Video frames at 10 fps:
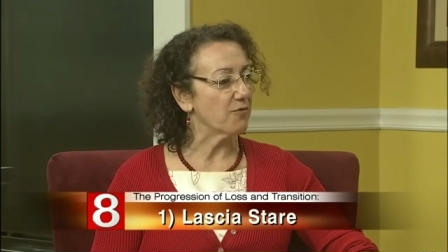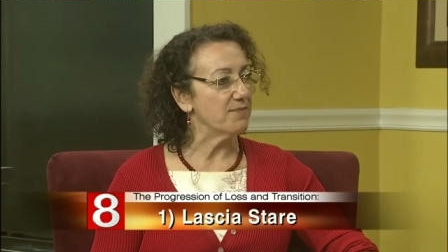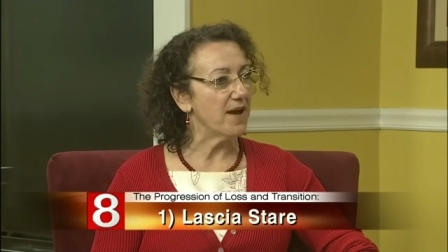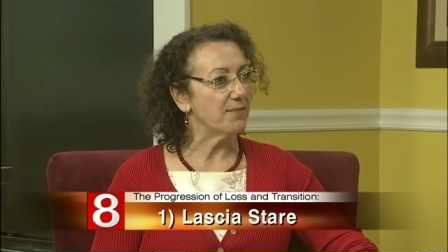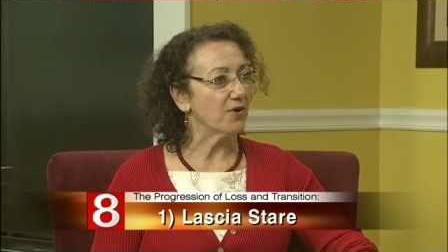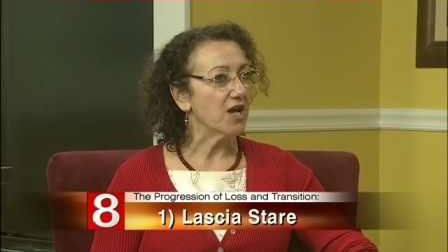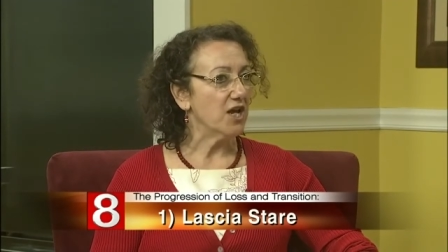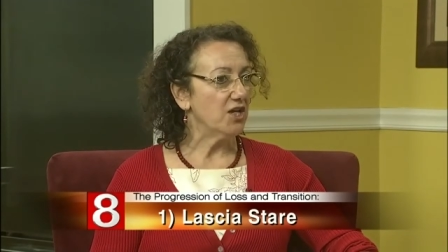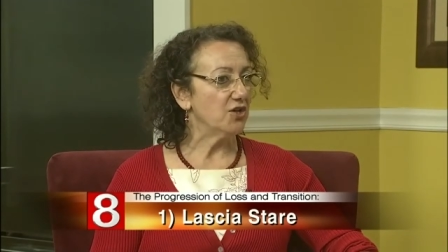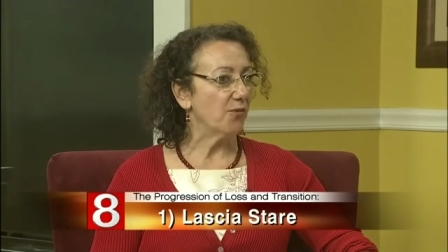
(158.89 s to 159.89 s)
I remember,
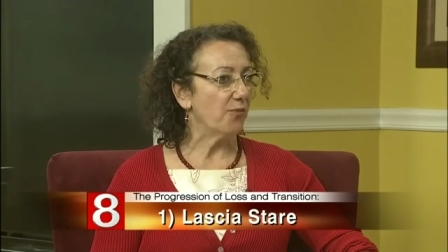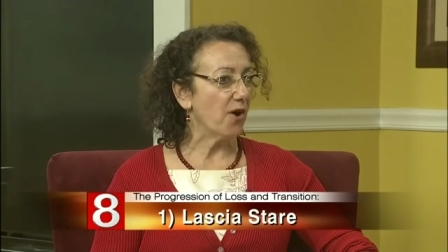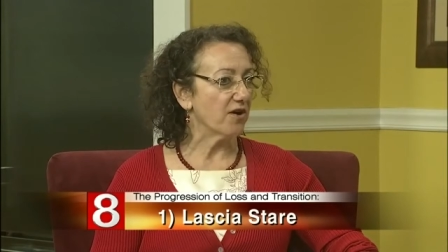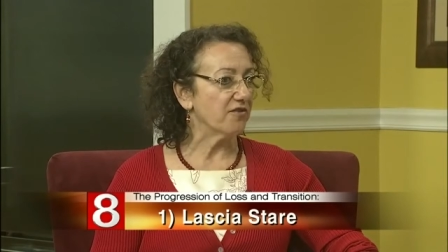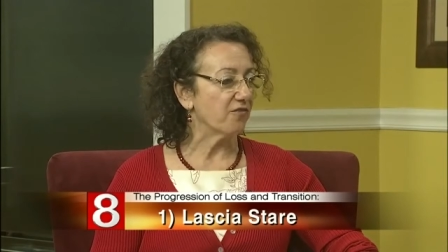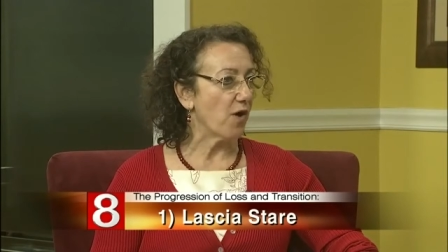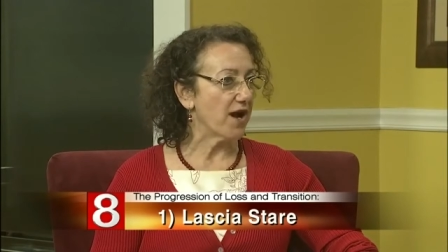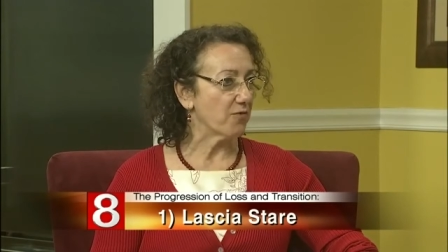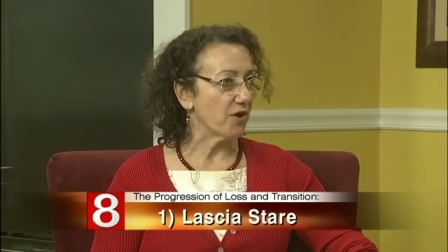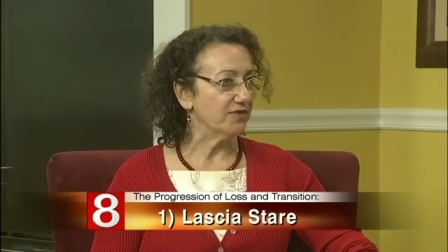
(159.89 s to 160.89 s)
you know, part of
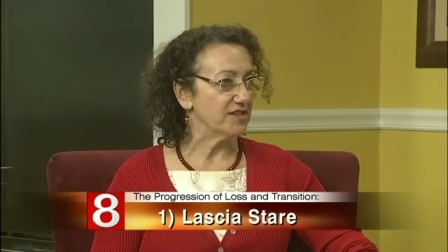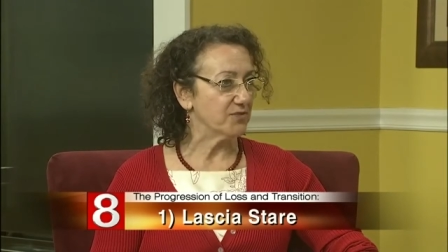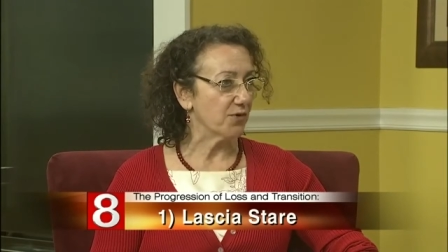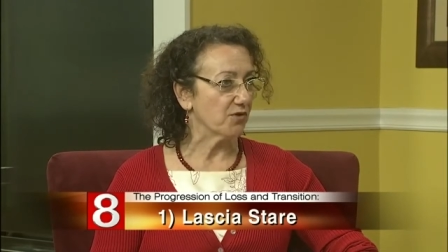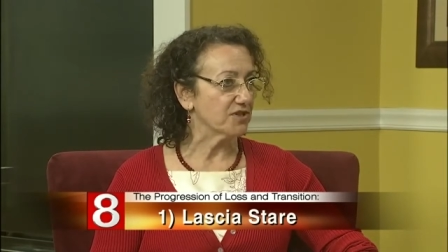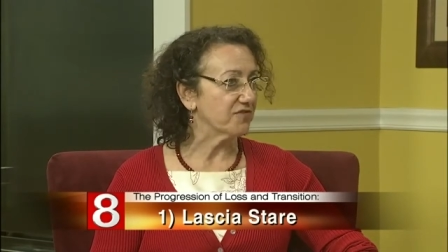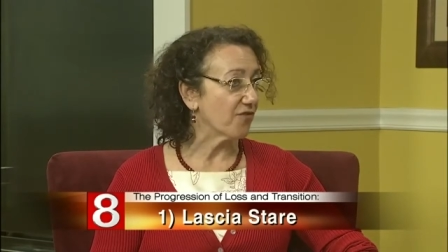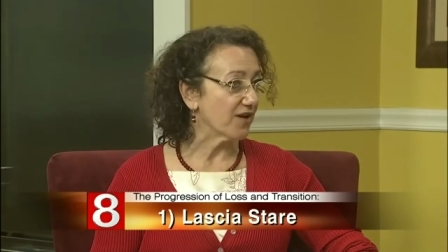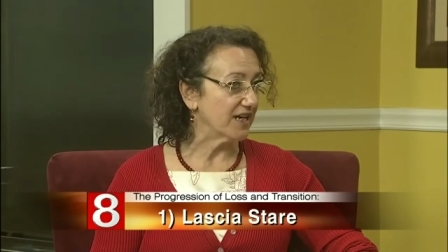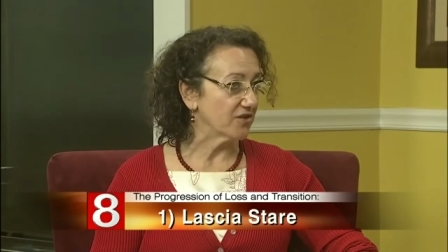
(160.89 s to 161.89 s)
why I wrote this book was
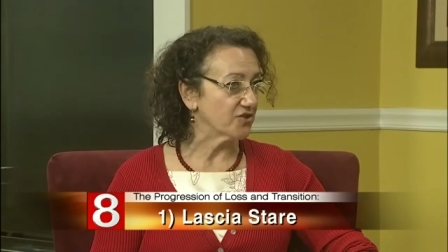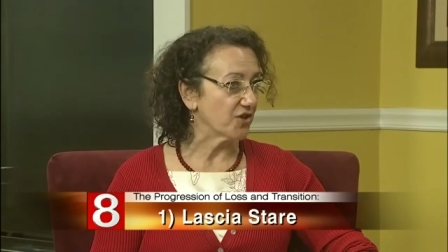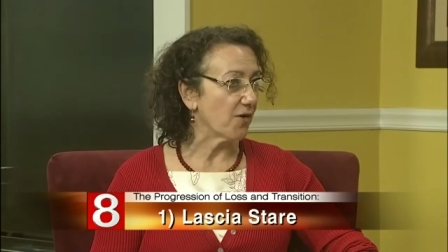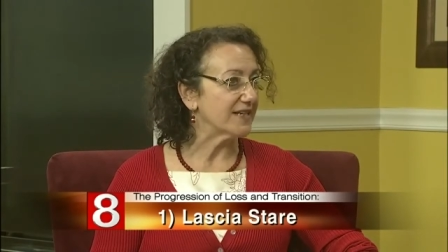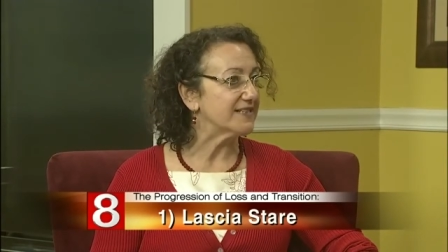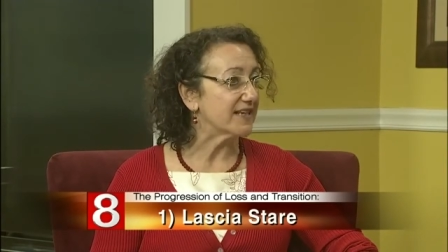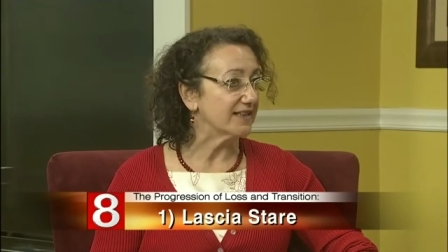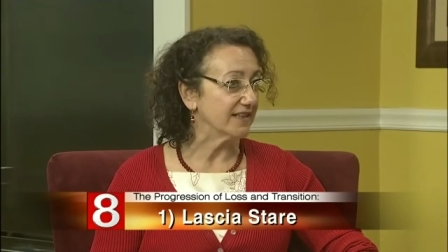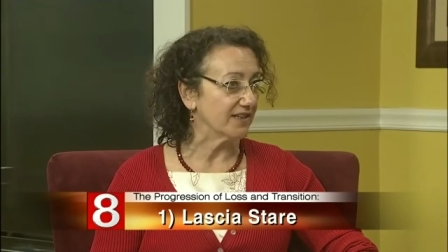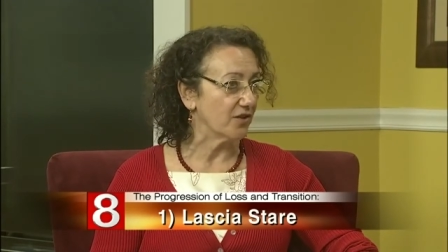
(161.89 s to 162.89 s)
four years ago, I
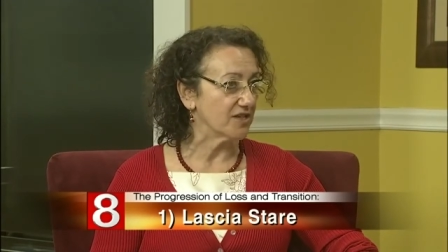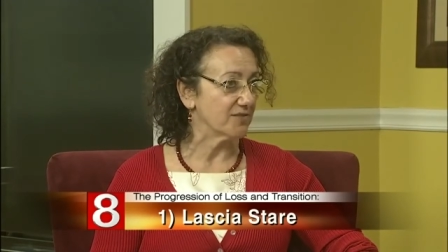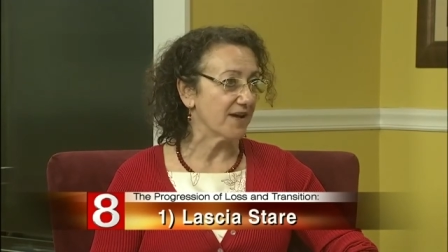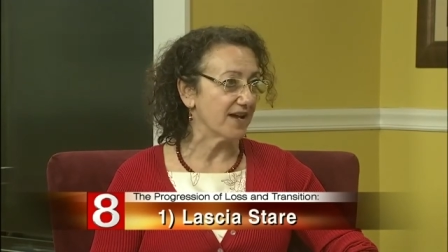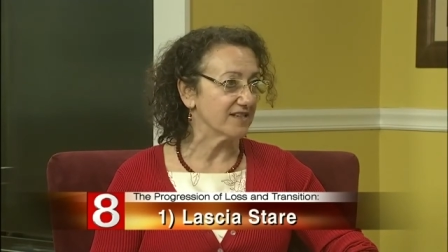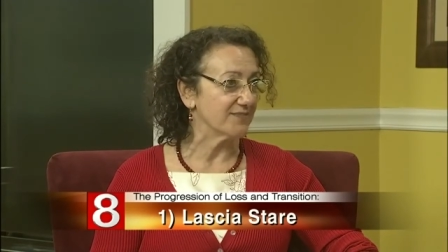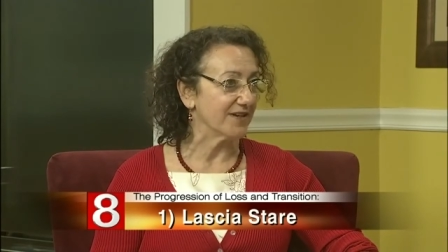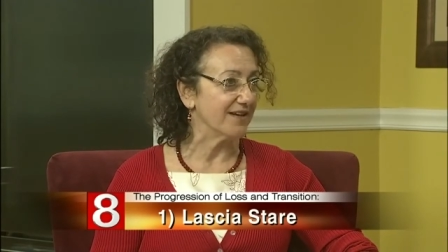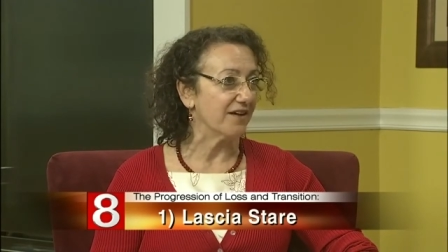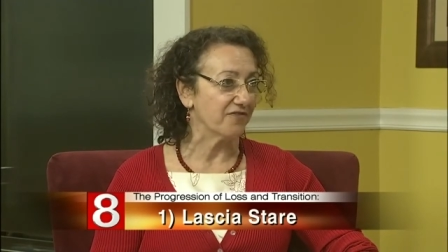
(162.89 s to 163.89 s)
suddenly lost my
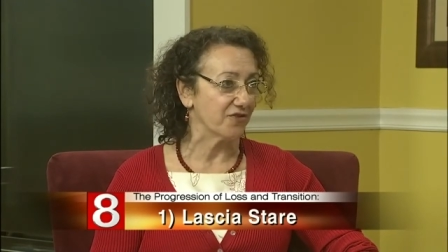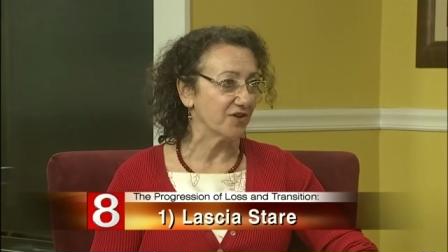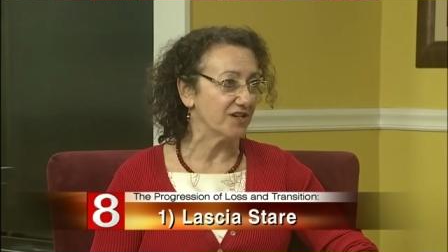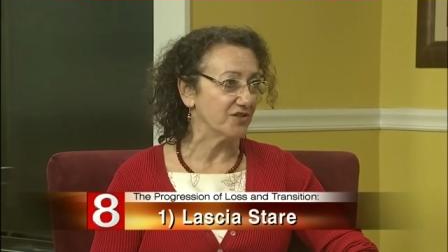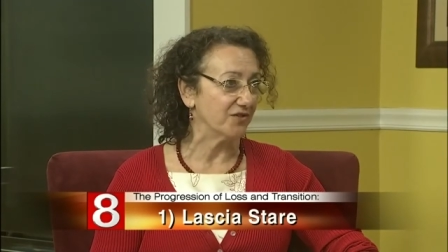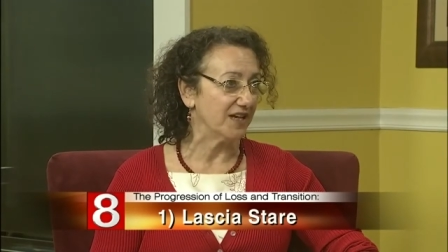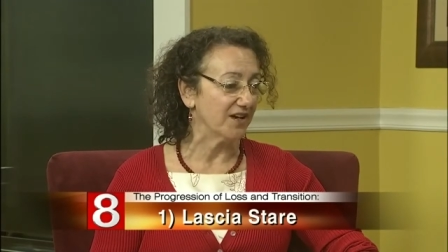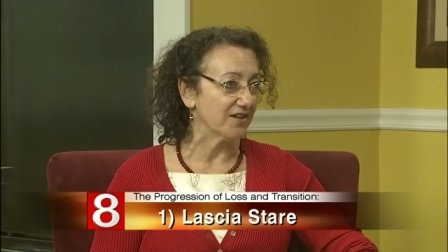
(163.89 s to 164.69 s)
husband of 32